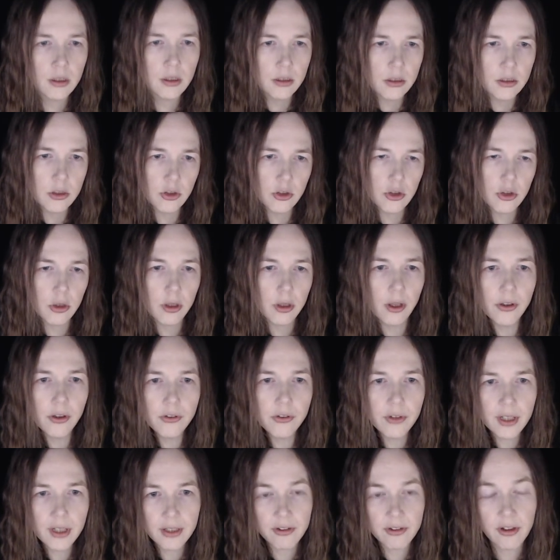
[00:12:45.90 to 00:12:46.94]
John
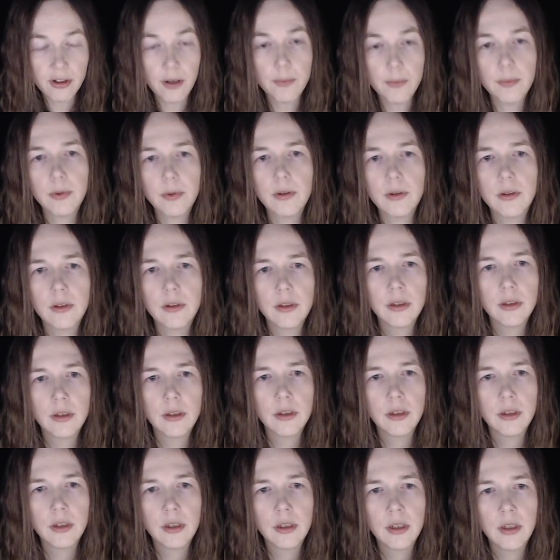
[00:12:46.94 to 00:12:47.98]
also gets up
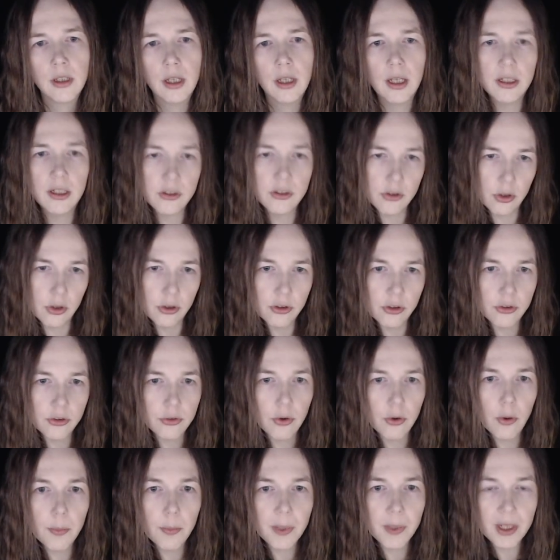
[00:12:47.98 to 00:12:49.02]
and joins
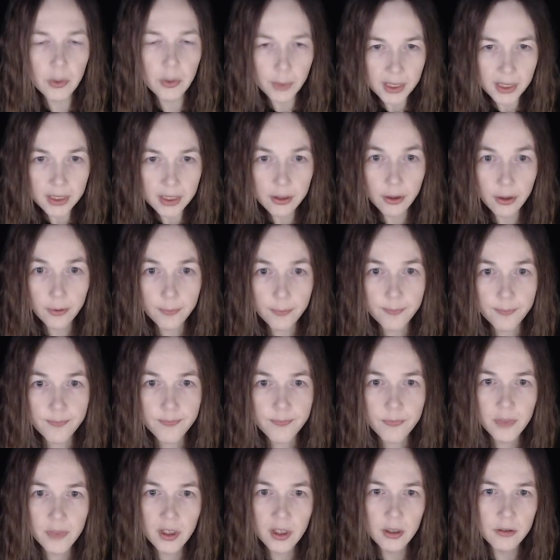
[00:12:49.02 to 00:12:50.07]
Rob at the window,
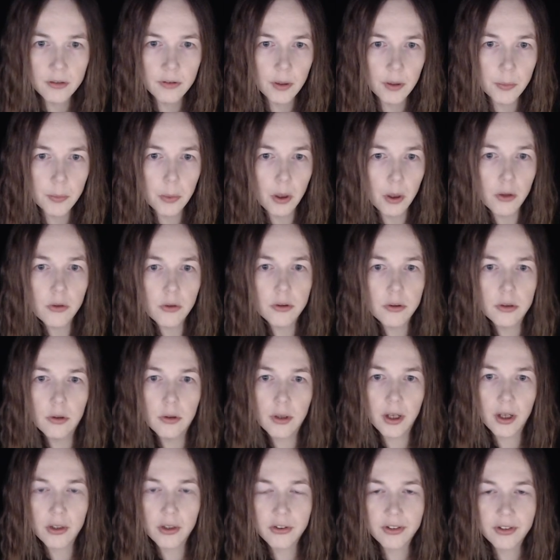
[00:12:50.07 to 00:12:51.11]
where both
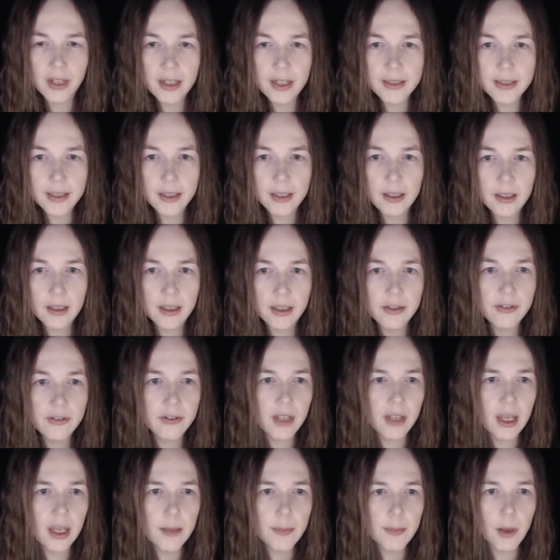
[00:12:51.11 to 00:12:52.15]
look outside at the
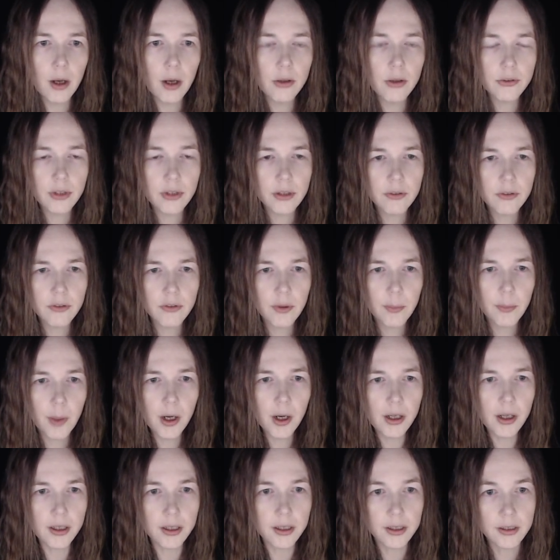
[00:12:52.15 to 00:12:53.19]
landscape outside of the
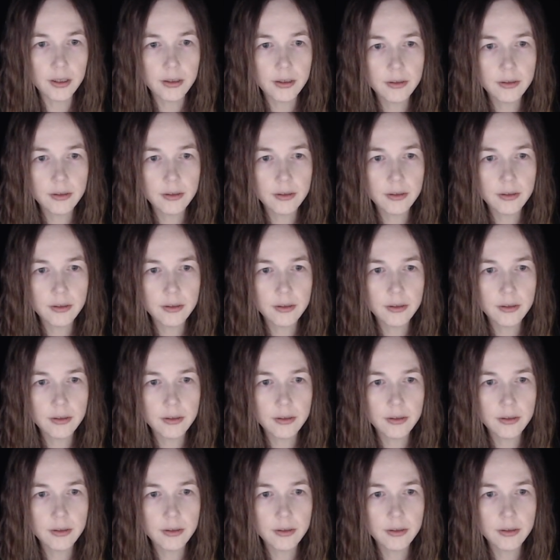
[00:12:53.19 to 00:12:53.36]
bunker.